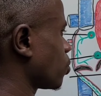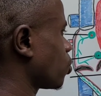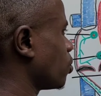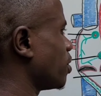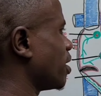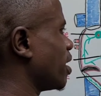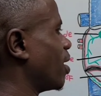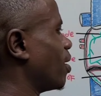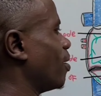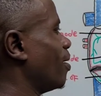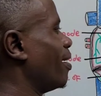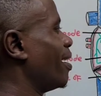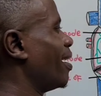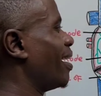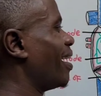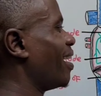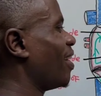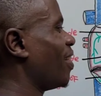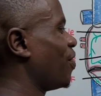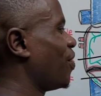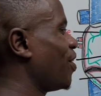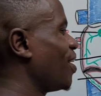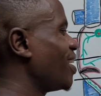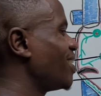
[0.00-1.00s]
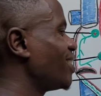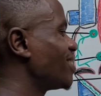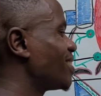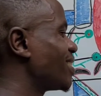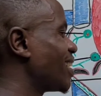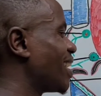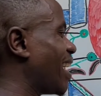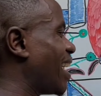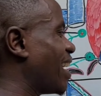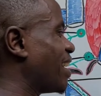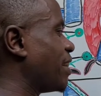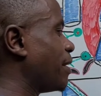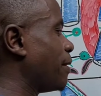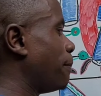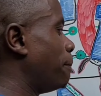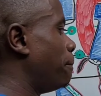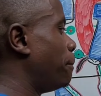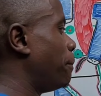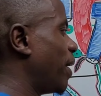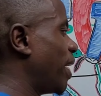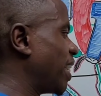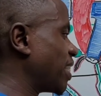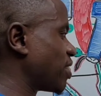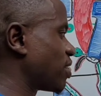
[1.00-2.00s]
So now these are the
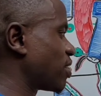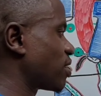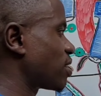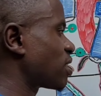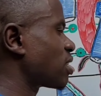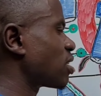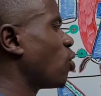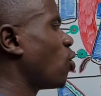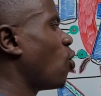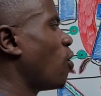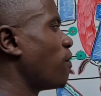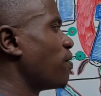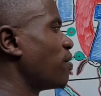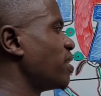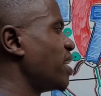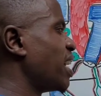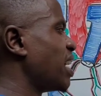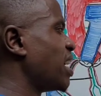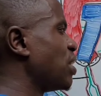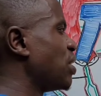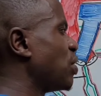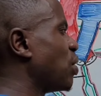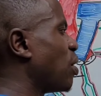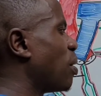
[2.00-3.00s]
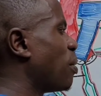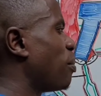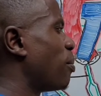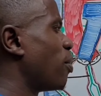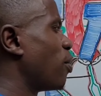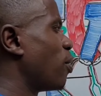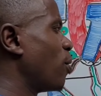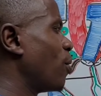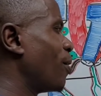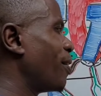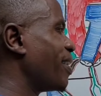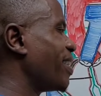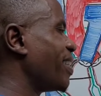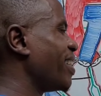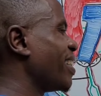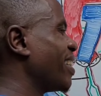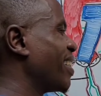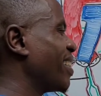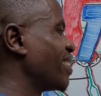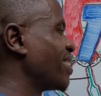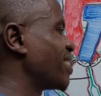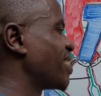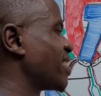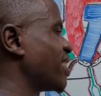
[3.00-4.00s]
parts of the normal
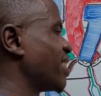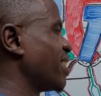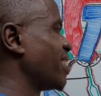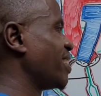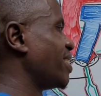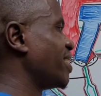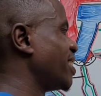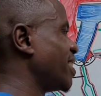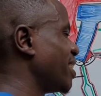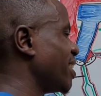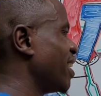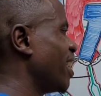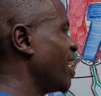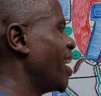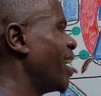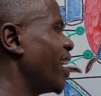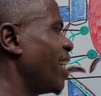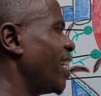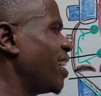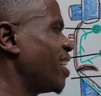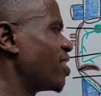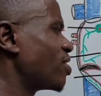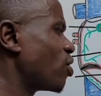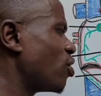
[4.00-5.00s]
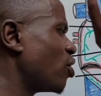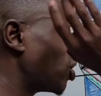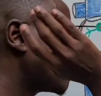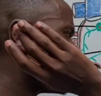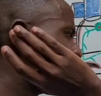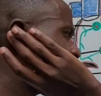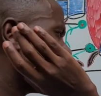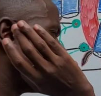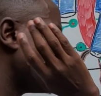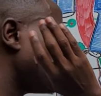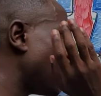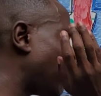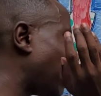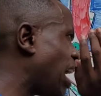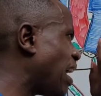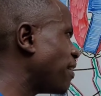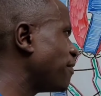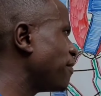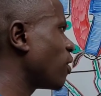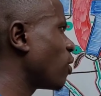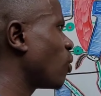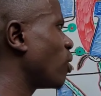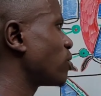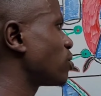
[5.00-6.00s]
ECG. It is going to be
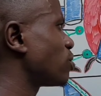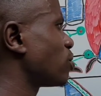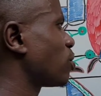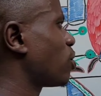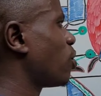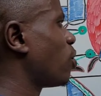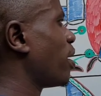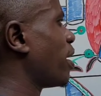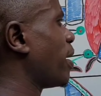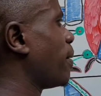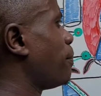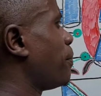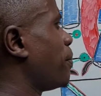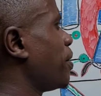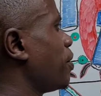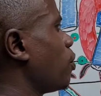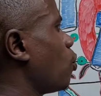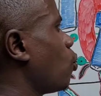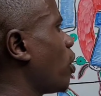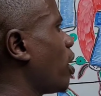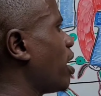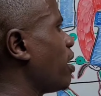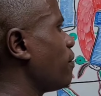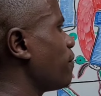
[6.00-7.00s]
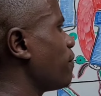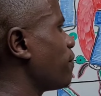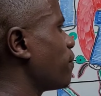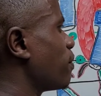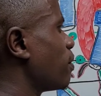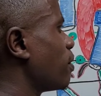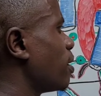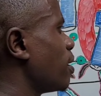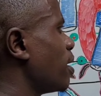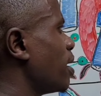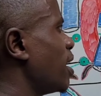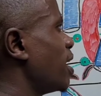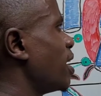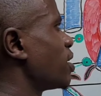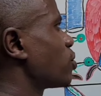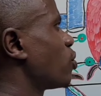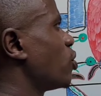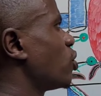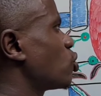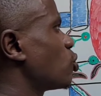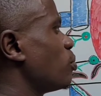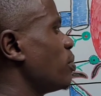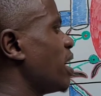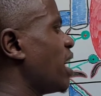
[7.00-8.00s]
having what we call a P wave. It's
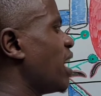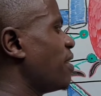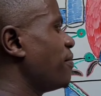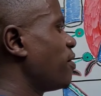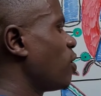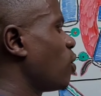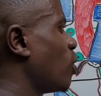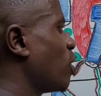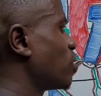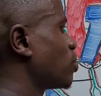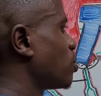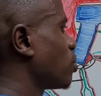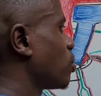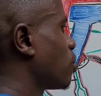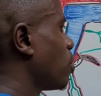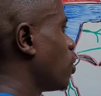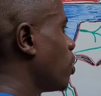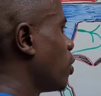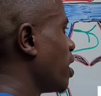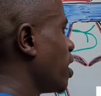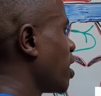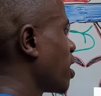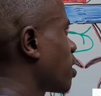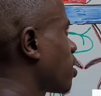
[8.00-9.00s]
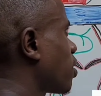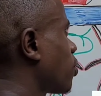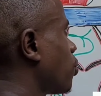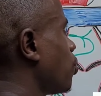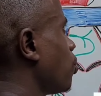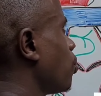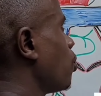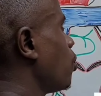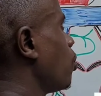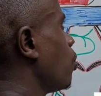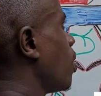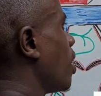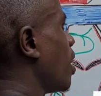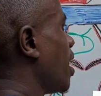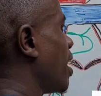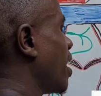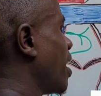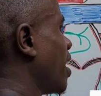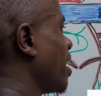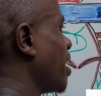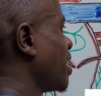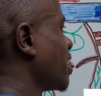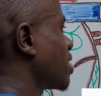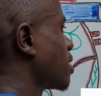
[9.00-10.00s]
going to be having what we call a
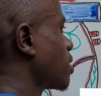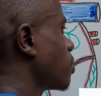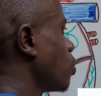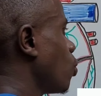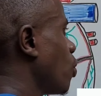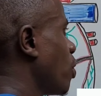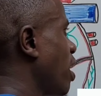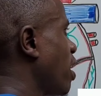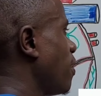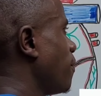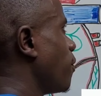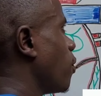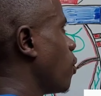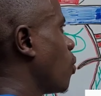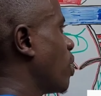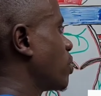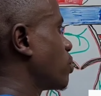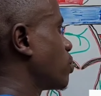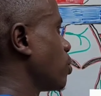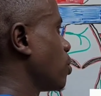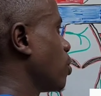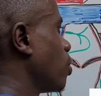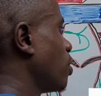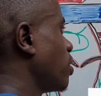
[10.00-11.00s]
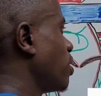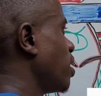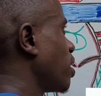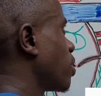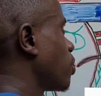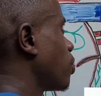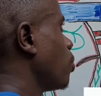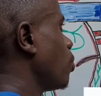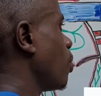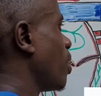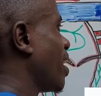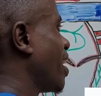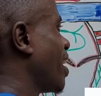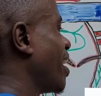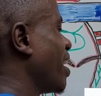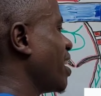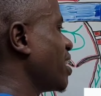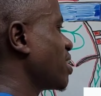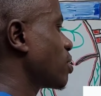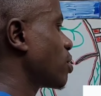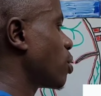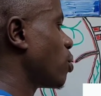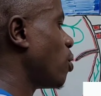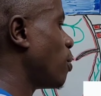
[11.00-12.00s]
QRS wave, or what we call the
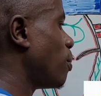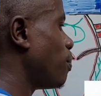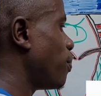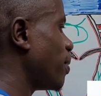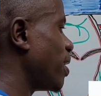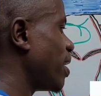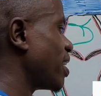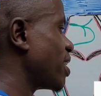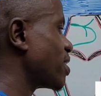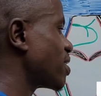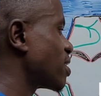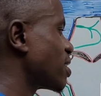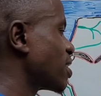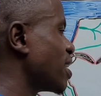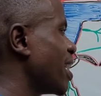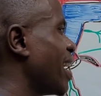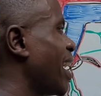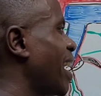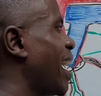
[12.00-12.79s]
QRS complex,